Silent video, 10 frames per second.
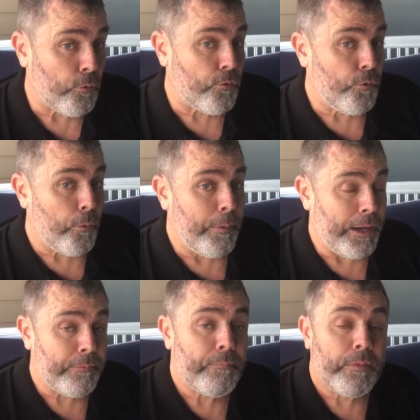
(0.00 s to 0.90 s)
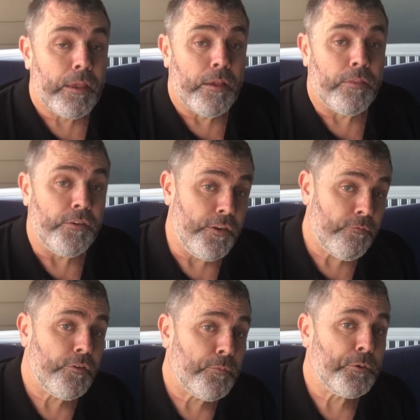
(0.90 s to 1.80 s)
to talk to you about the
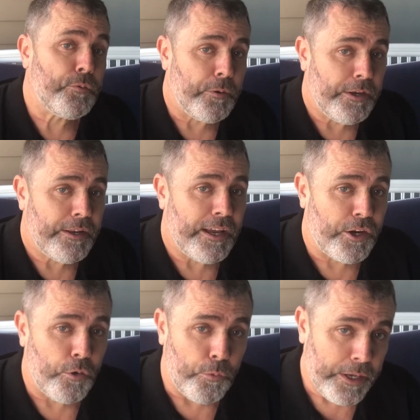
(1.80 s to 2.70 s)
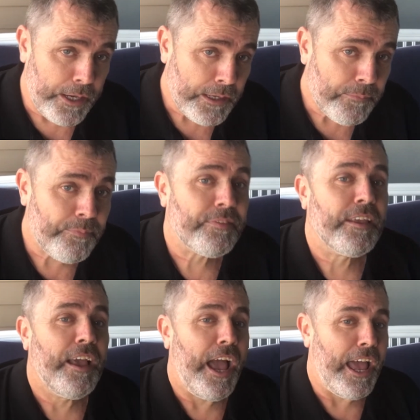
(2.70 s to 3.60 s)
difference between a career
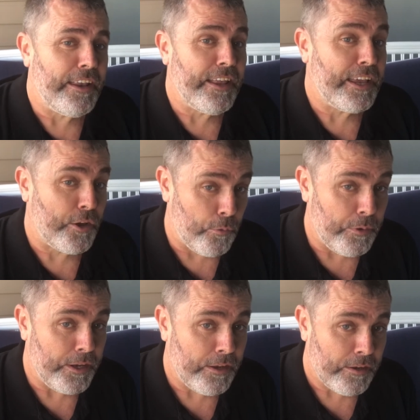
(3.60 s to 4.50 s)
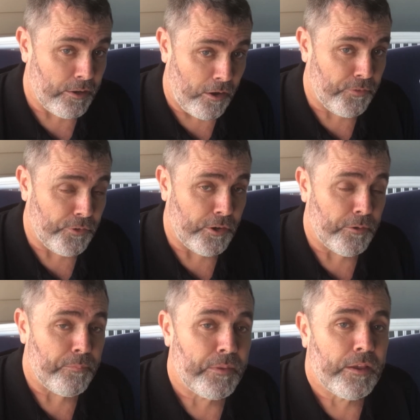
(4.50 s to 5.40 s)
and a career
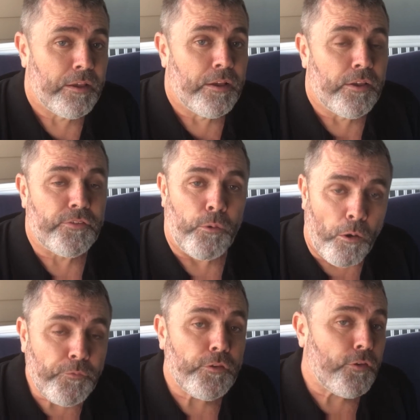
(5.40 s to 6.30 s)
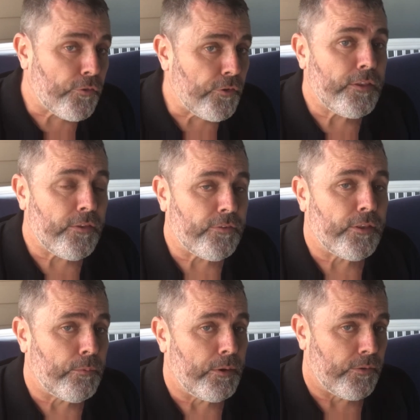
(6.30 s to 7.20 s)
lifestyle. So often you see this
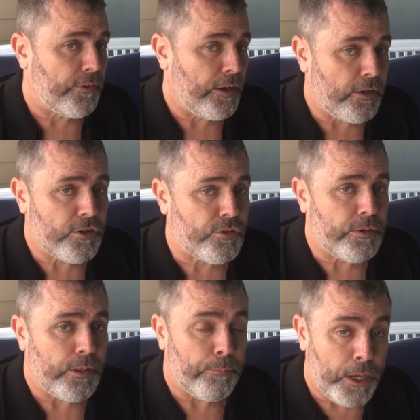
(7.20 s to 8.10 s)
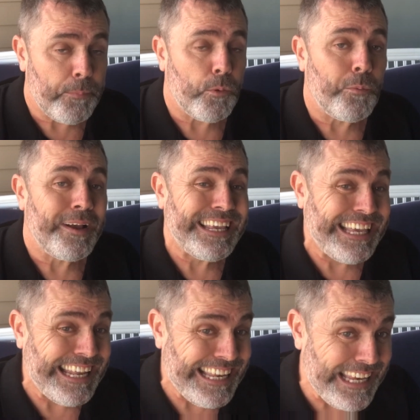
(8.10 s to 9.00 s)
in the real estate industry that people
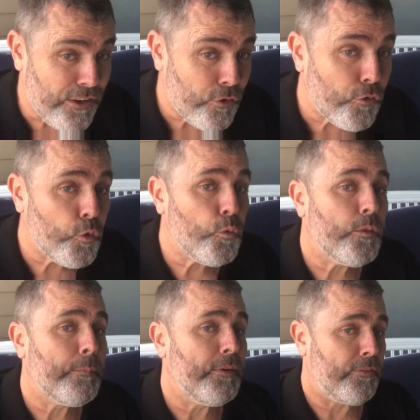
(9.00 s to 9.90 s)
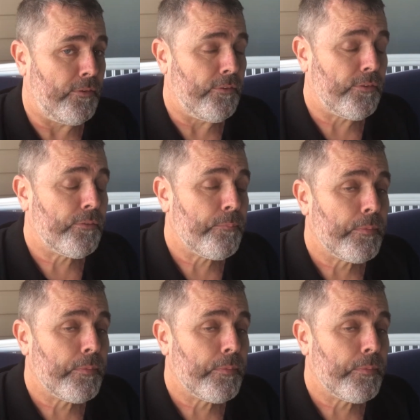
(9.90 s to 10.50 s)
get into the business